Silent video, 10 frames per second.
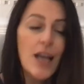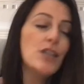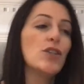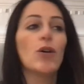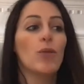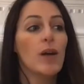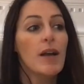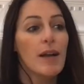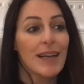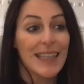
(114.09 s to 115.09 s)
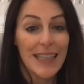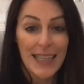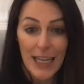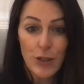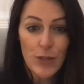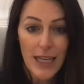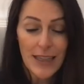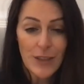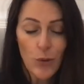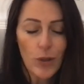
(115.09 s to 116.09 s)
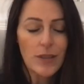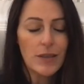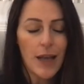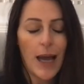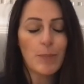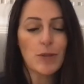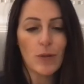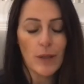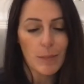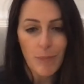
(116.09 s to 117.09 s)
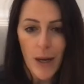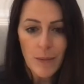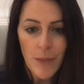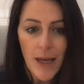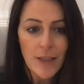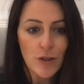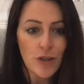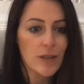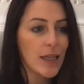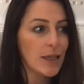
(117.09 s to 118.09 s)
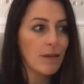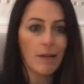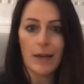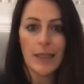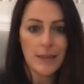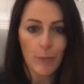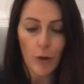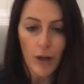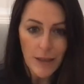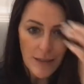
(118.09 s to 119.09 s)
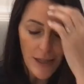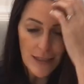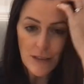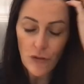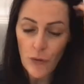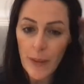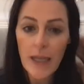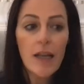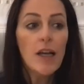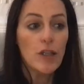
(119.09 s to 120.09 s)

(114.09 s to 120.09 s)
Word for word: So, can you take these courses? Absolutely. Bottom line, you're just like, all right, Deborah, are these classes for me?